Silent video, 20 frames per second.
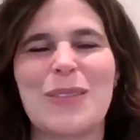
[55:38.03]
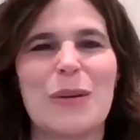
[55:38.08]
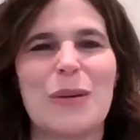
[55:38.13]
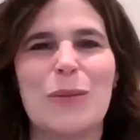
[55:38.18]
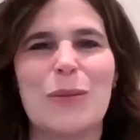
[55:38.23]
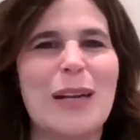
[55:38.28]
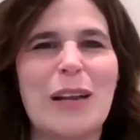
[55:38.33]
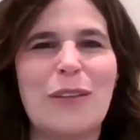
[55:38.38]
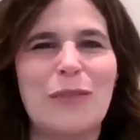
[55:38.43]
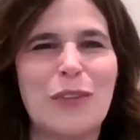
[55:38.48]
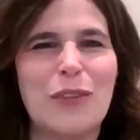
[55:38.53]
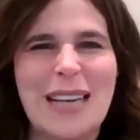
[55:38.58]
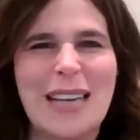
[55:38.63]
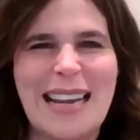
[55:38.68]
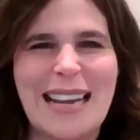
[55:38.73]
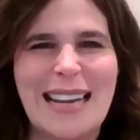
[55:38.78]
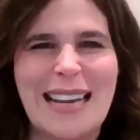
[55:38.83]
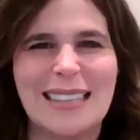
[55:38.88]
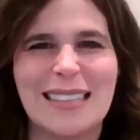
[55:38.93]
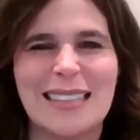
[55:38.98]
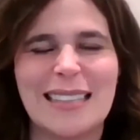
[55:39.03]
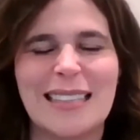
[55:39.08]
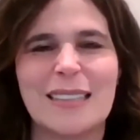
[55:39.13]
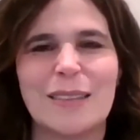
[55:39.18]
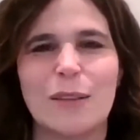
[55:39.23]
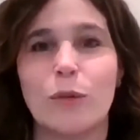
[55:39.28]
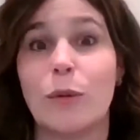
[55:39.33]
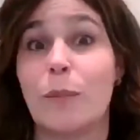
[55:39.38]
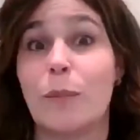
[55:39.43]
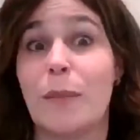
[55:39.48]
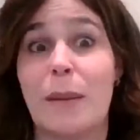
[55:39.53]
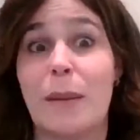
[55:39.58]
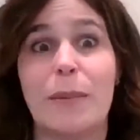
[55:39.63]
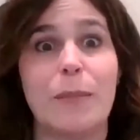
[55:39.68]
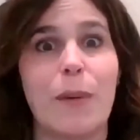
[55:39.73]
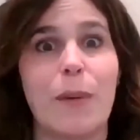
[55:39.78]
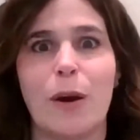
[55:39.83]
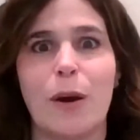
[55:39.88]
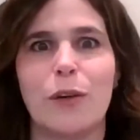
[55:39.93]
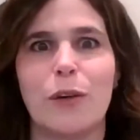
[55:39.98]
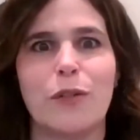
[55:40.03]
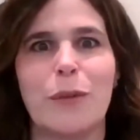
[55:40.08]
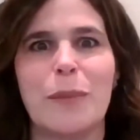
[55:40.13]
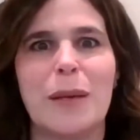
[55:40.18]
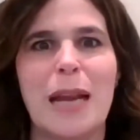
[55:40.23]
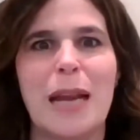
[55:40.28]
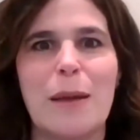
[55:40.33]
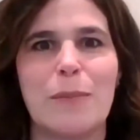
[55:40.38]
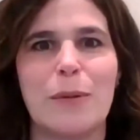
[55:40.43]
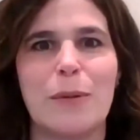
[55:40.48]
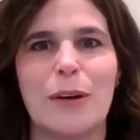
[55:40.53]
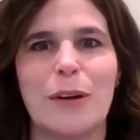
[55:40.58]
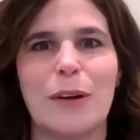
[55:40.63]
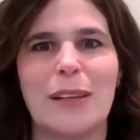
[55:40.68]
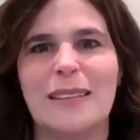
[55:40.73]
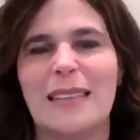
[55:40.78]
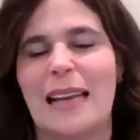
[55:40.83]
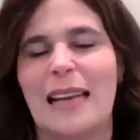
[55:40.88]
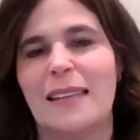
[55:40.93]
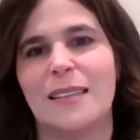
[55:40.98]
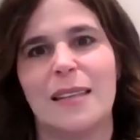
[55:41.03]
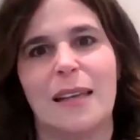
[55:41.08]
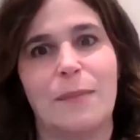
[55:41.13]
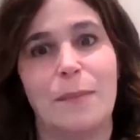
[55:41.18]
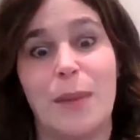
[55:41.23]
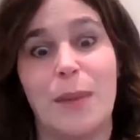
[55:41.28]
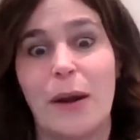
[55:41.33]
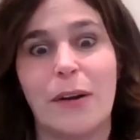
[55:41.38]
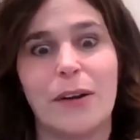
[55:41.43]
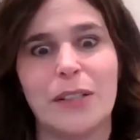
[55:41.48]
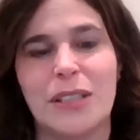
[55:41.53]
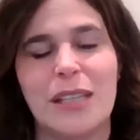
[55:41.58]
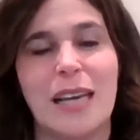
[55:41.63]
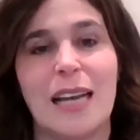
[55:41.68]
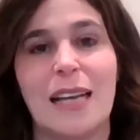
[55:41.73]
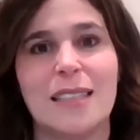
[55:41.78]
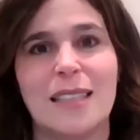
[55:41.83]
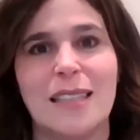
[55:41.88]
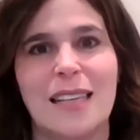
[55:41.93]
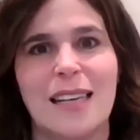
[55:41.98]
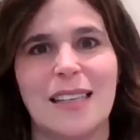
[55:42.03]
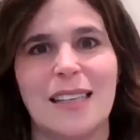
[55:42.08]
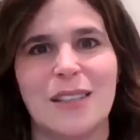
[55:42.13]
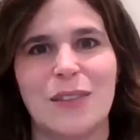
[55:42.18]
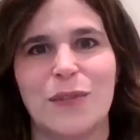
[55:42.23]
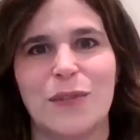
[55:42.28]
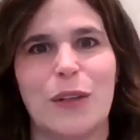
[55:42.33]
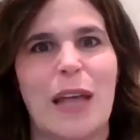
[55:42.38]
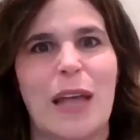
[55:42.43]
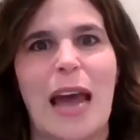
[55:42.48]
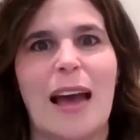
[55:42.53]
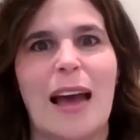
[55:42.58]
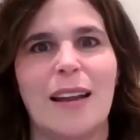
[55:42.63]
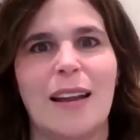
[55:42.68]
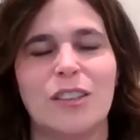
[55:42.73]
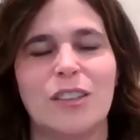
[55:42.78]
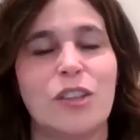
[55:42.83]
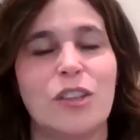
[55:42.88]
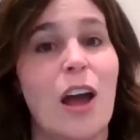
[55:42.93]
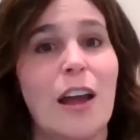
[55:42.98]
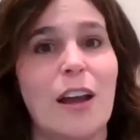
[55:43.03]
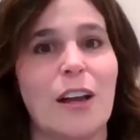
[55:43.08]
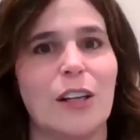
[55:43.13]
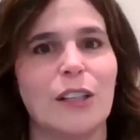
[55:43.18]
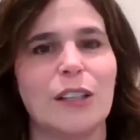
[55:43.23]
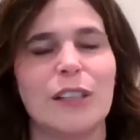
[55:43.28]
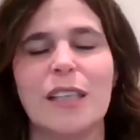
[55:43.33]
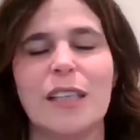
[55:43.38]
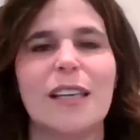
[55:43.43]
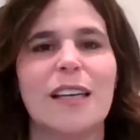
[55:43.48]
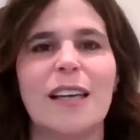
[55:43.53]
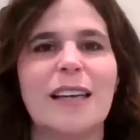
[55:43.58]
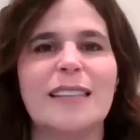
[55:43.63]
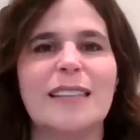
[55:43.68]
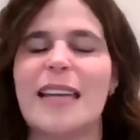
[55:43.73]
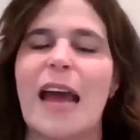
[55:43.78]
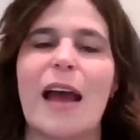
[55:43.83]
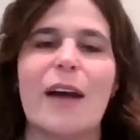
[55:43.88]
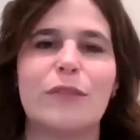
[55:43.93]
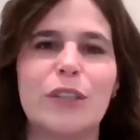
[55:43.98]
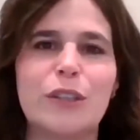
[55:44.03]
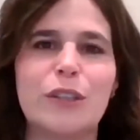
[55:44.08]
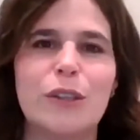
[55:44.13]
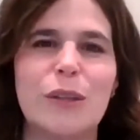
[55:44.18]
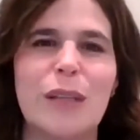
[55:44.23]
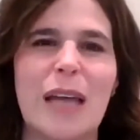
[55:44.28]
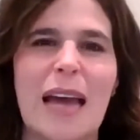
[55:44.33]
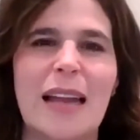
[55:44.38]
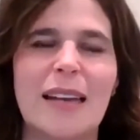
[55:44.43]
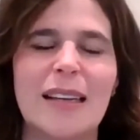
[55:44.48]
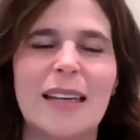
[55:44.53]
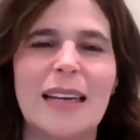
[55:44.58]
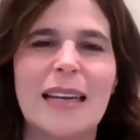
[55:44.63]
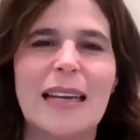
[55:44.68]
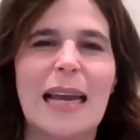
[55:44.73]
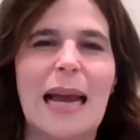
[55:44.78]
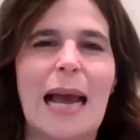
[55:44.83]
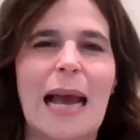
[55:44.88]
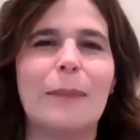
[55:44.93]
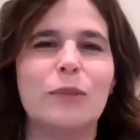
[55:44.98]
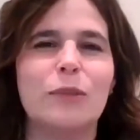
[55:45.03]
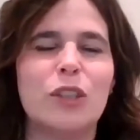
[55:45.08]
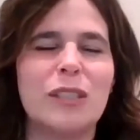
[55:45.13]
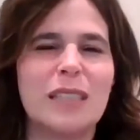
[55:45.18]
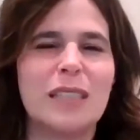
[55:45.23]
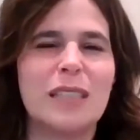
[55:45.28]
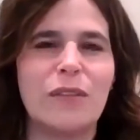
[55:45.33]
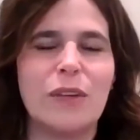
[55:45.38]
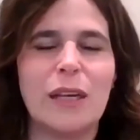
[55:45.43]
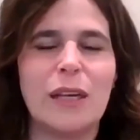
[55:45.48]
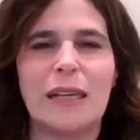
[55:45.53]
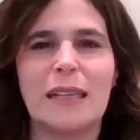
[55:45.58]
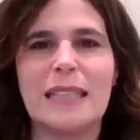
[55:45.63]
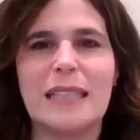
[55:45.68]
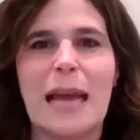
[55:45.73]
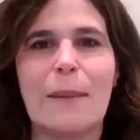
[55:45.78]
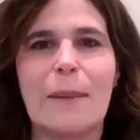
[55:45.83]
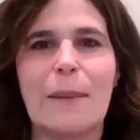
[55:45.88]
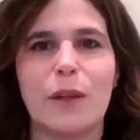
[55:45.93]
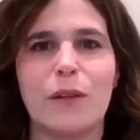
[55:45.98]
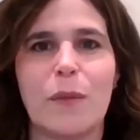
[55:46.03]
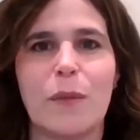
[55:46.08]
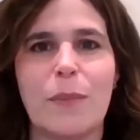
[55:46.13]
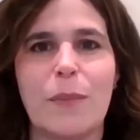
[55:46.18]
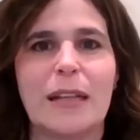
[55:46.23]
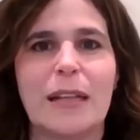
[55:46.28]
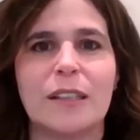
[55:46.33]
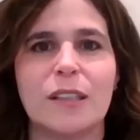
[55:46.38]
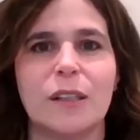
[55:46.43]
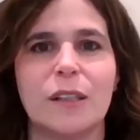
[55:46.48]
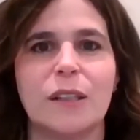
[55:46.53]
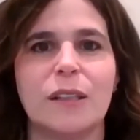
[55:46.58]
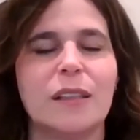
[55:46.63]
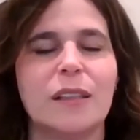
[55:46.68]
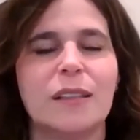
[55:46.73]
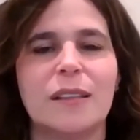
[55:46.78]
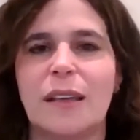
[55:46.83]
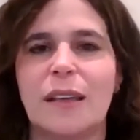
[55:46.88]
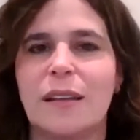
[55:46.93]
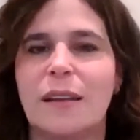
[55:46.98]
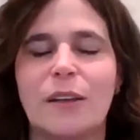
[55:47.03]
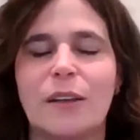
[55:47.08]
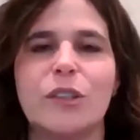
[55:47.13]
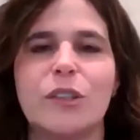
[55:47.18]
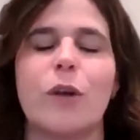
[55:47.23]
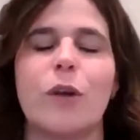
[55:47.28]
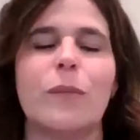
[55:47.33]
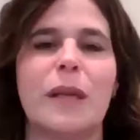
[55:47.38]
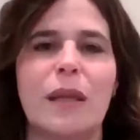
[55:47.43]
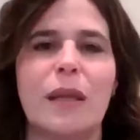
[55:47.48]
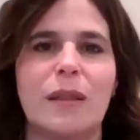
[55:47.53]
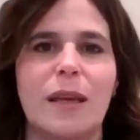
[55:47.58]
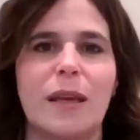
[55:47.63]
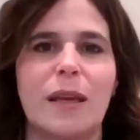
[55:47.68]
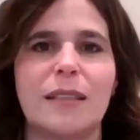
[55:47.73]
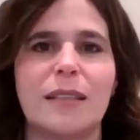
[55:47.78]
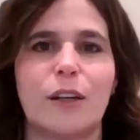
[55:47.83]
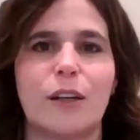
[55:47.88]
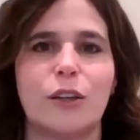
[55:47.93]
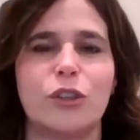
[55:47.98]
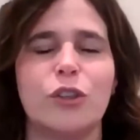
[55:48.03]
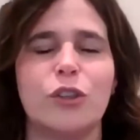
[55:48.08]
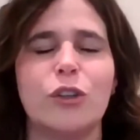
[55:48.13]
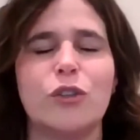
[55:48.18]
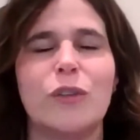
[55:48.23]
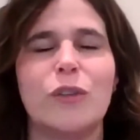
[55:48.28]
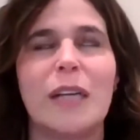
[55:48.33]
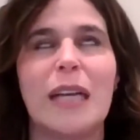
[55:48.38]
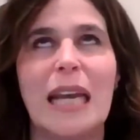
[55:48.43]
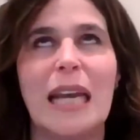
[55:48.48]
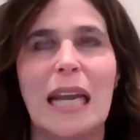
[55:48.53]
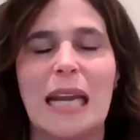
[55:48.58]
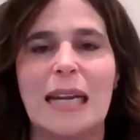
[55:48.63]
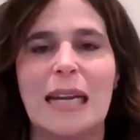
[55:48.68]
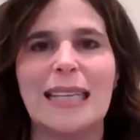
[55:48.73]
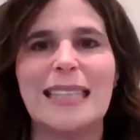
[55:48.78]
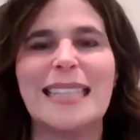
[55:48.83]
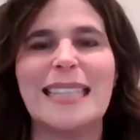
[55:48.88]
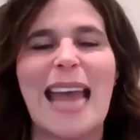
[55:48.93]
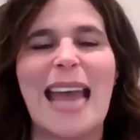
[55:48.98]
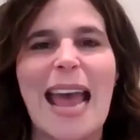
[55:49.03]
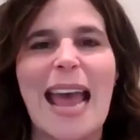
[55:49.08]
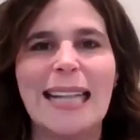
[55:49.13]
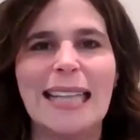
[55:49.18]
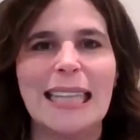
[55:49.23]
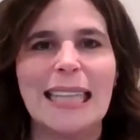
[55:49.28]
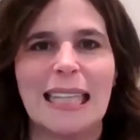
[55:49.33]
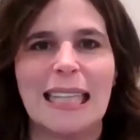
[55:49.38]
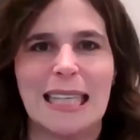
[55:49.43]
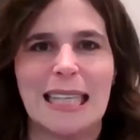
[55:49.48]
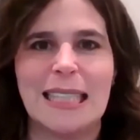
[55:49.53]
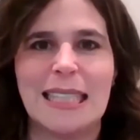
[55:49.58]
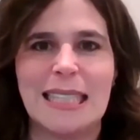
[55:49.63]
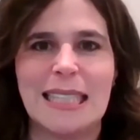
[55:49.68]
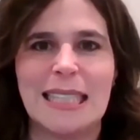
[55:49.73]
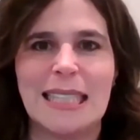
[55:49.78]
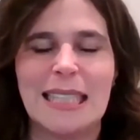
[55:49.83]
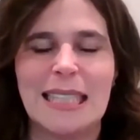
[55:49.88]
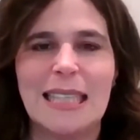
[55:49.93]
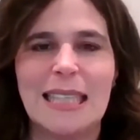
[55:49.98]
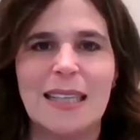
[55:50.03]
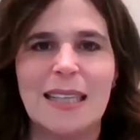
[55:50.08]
Whatever it is, or maybe borrow from a neighbor, as embarrassing as it is for that child to have to do that. I'm just giving an example of a pencil. There's so many things that our children need. It's endless.